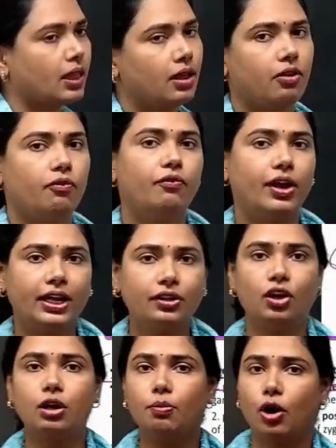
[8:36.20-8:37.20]
when
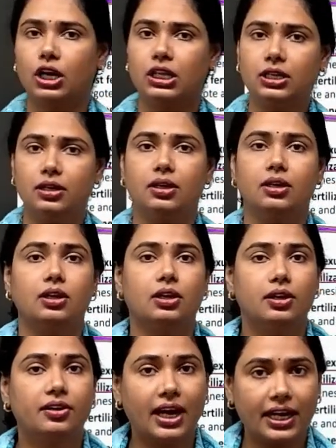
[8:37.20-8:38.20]
your body
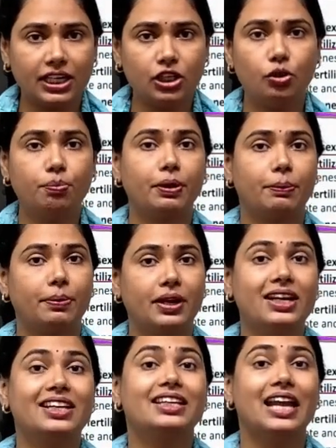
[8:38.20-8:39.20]
ready to prepare
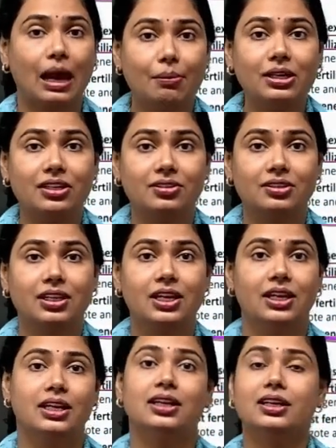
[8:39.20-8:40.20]
gametes,
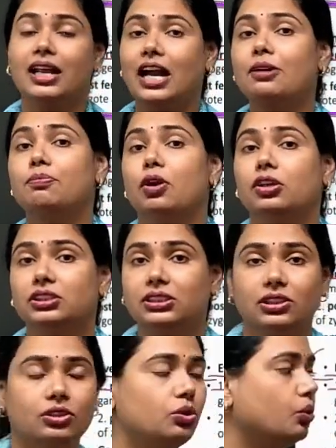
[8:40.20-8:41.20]
that process
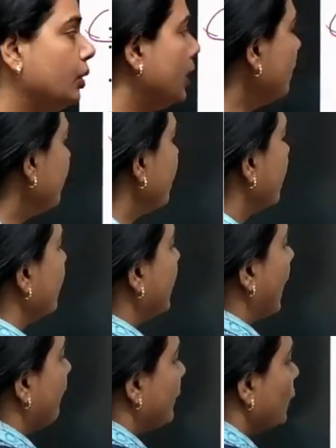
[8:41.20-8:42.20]
is known as
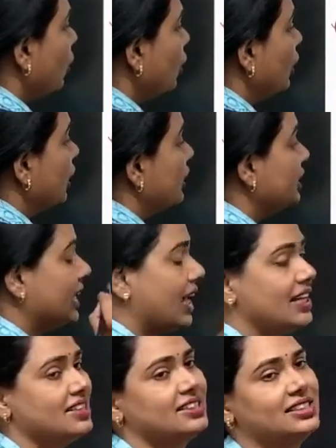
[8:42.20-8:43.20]

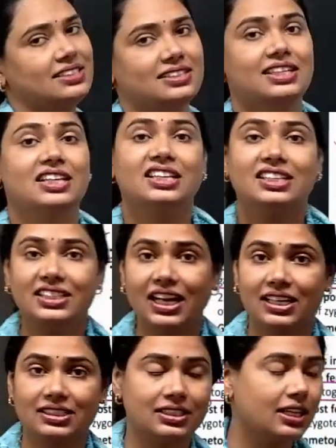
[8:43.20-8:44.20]
gametogenesis.
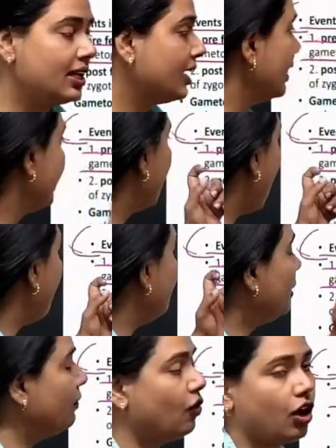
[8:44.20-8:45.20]
Yes, gamete
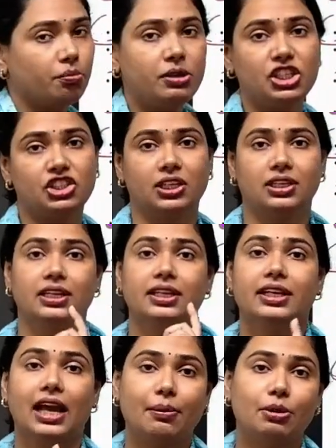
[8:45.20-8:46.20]
formation,
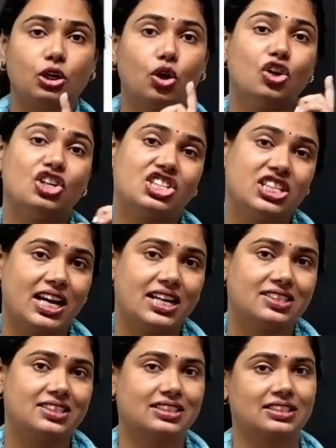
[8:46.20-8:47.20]

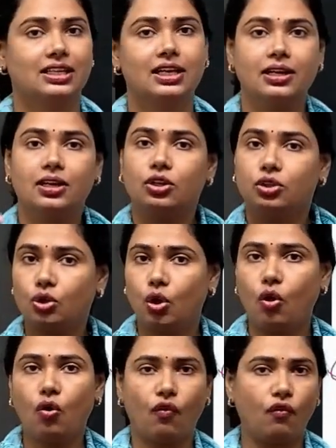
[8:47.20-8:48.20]
gametogenesis. So,
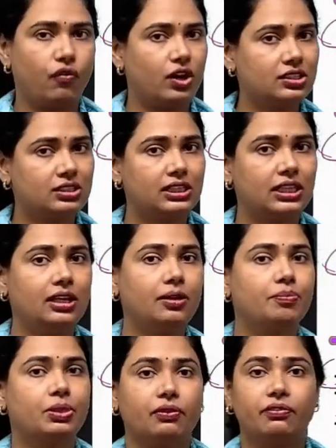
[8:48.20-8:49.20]
firstly,
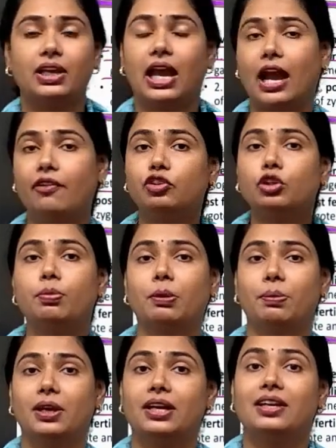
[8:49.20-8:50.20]
we have to
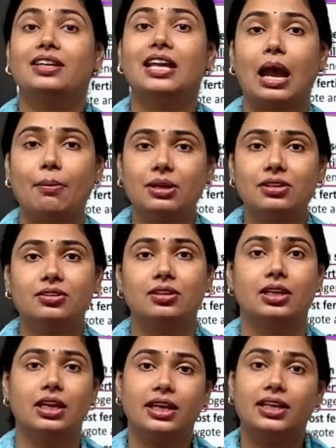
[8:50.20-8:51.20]
prepare gametes
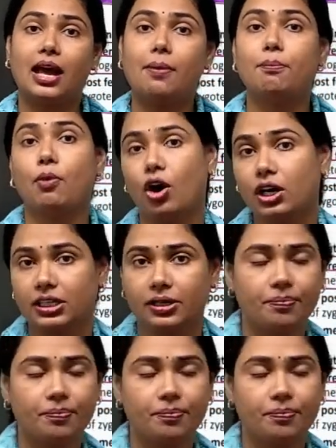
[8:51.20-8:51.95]
in our body.